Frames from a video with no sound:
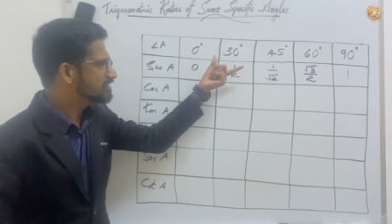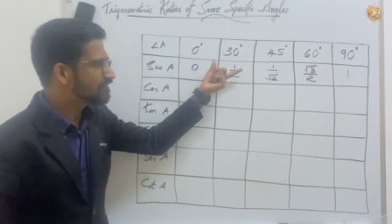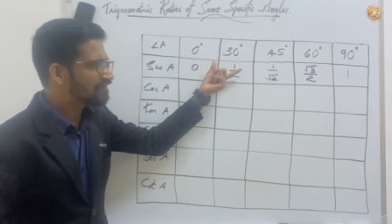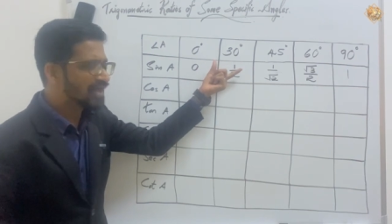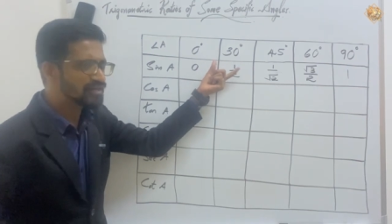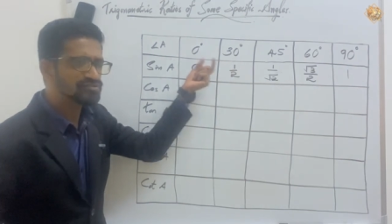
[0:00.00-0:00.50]
the
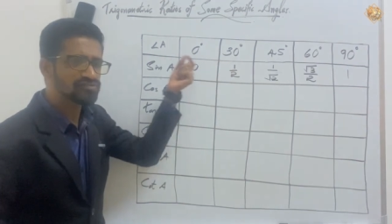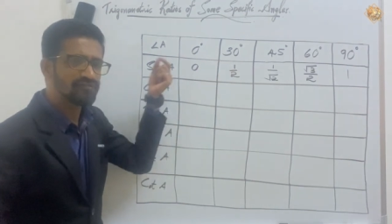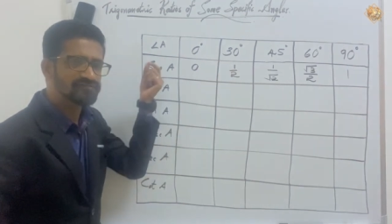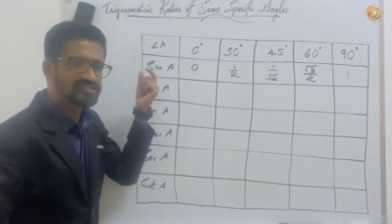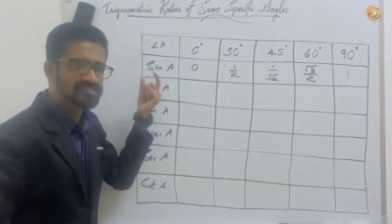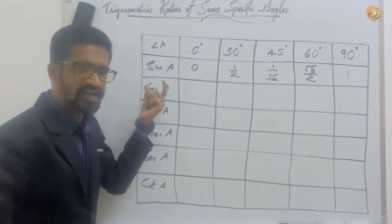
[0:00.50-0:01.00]
values
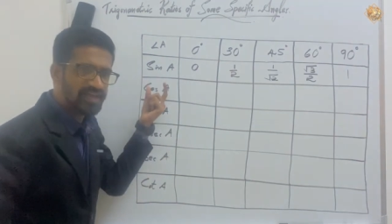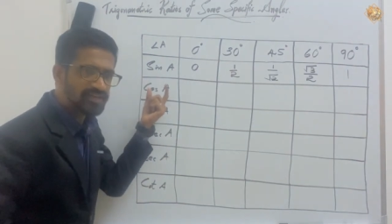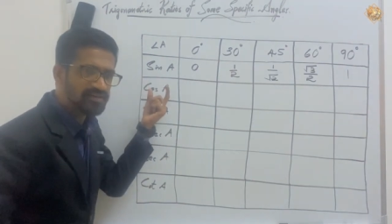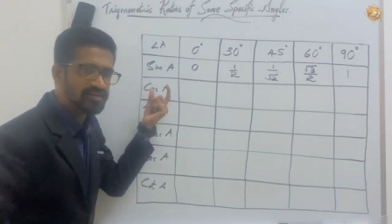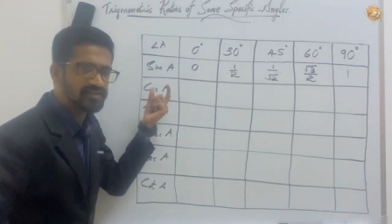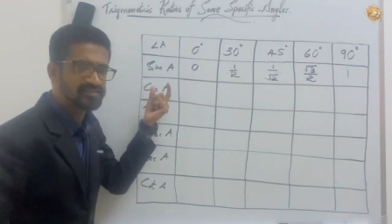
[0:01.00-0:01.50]
of
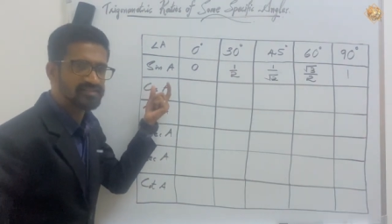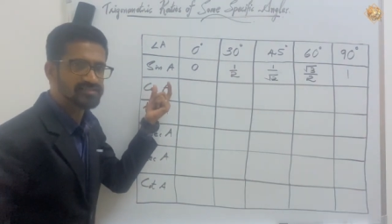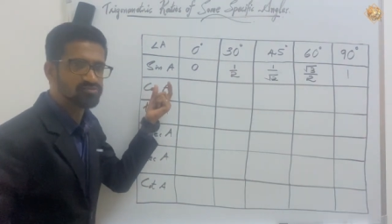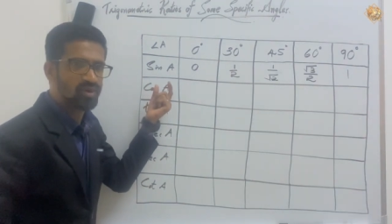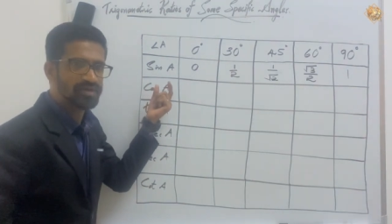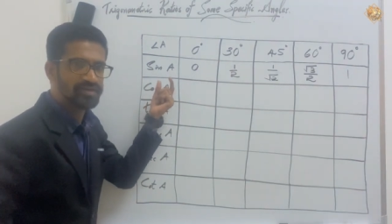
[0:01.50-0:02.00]
sine, it
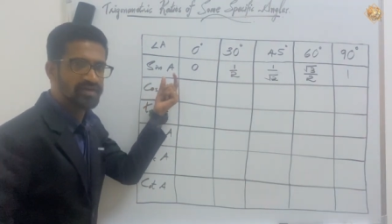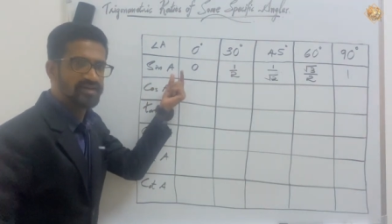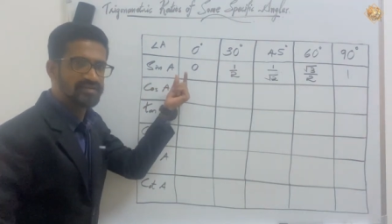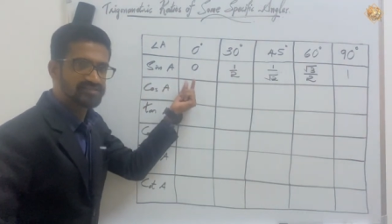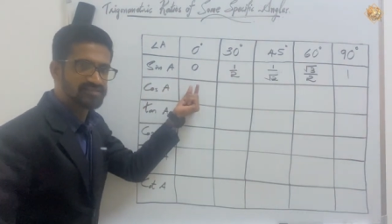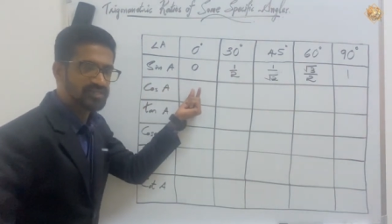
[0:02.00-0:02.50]
is what?
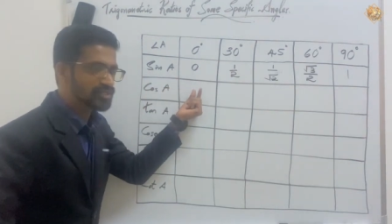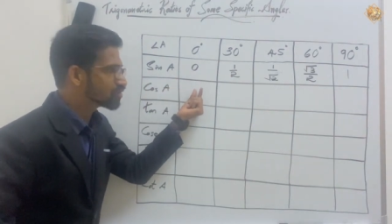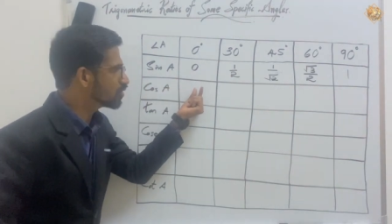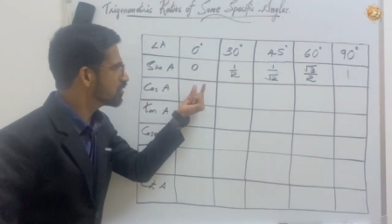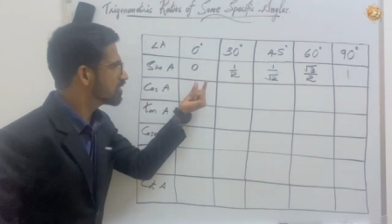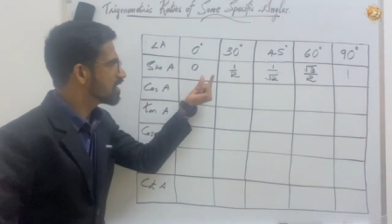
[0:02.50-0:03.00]

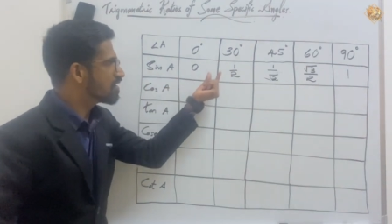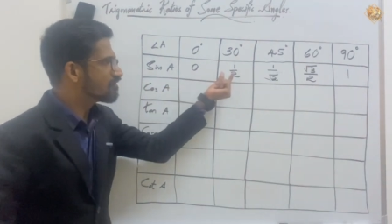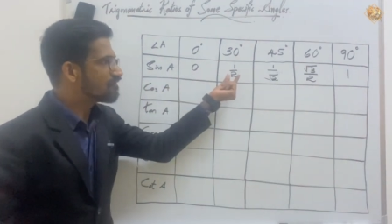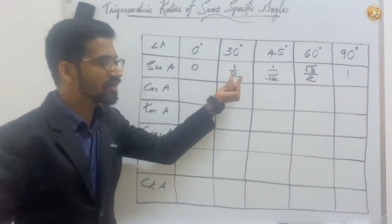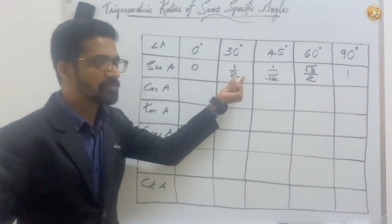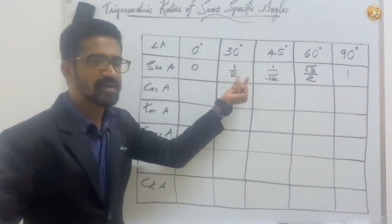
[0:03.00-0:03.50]
0,
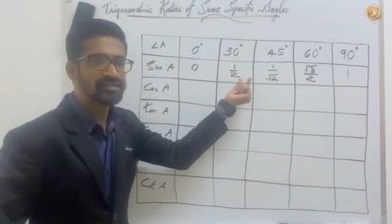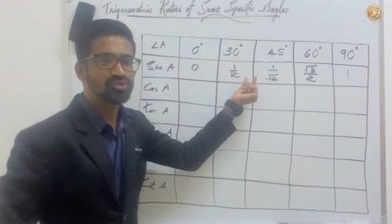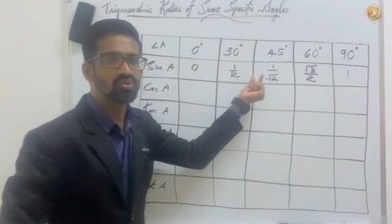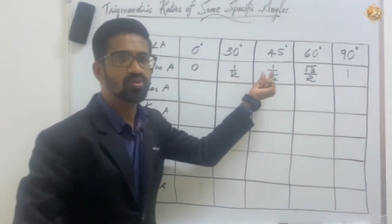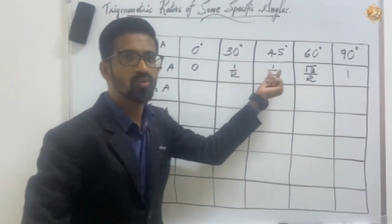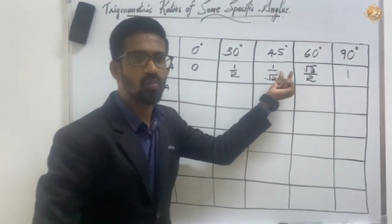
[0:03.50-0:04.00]
1 by
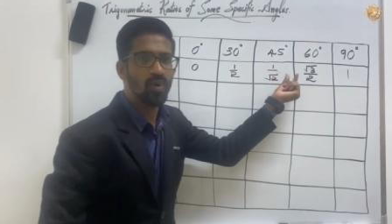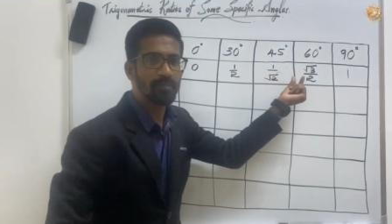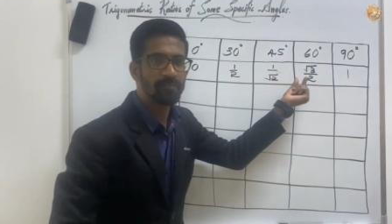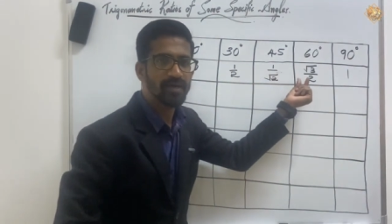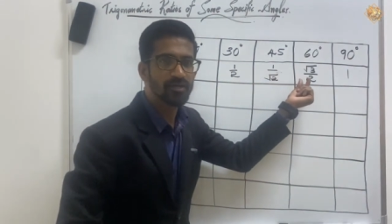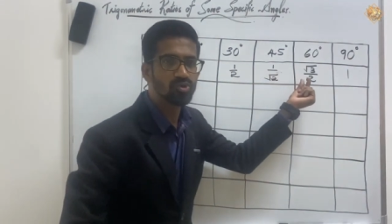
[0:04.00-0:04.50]
2,
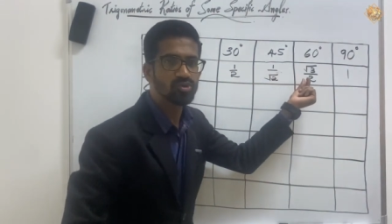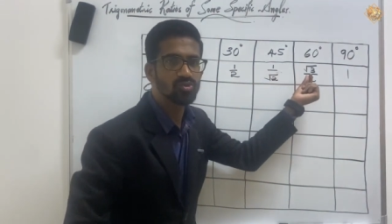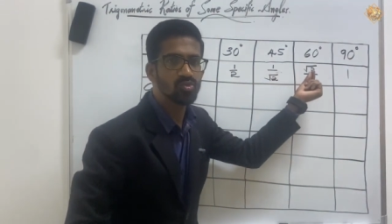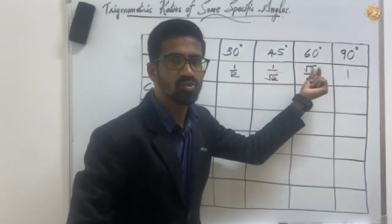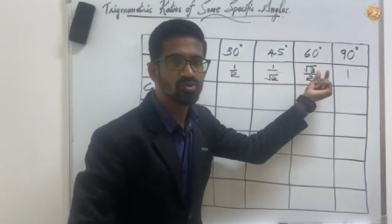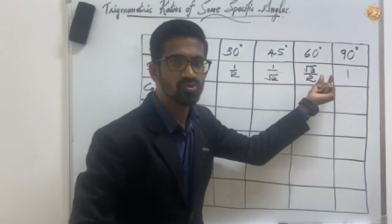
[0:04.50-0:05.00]
1 by root 2,